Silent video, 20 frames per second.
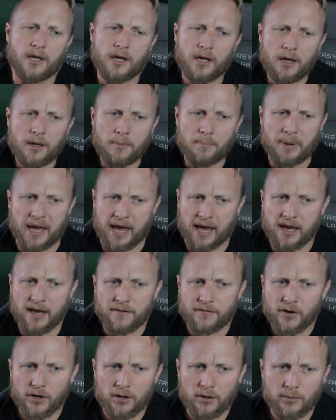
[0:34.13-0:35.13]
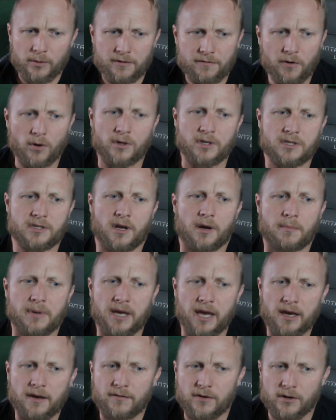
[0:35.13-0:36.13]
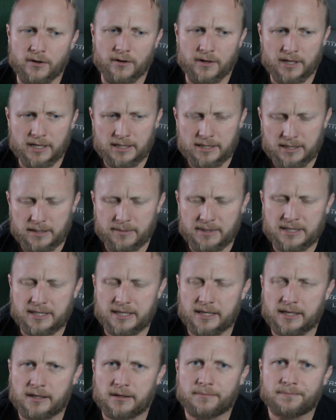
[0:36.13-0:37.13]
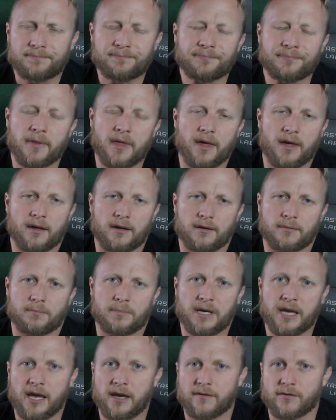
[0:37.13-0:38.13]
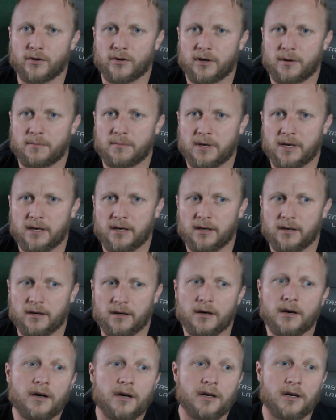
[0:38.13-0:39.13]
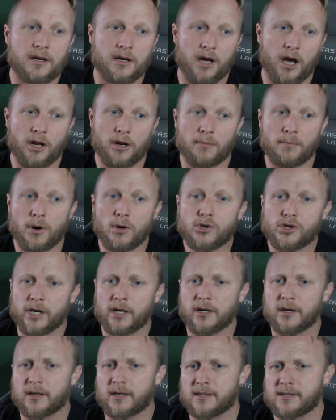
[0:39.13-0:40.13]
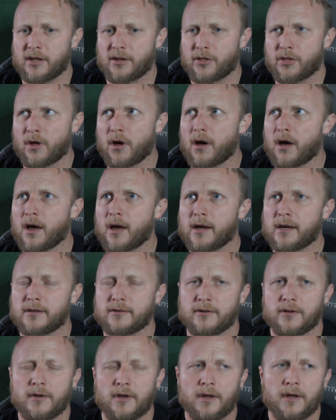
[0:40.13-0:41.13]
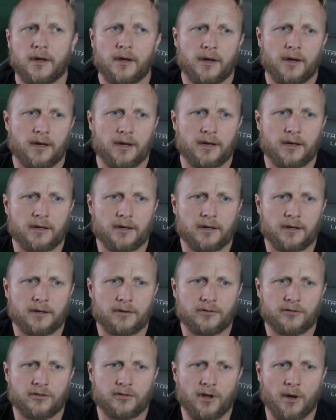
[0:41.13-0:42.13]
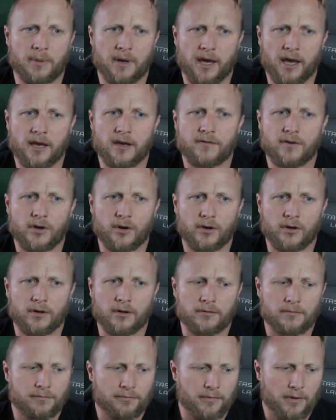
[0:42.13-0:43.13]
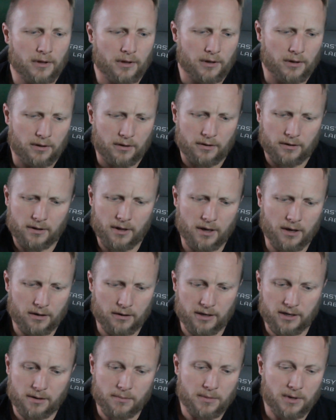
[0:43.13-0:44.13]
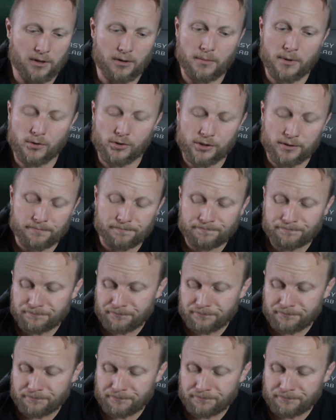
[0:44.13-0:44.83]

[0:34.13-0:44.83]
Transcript: Behavior, we focus on behavior, and in DBT, behavior can be an emotion, it's a thought, it's a behavior, it can be an emotion.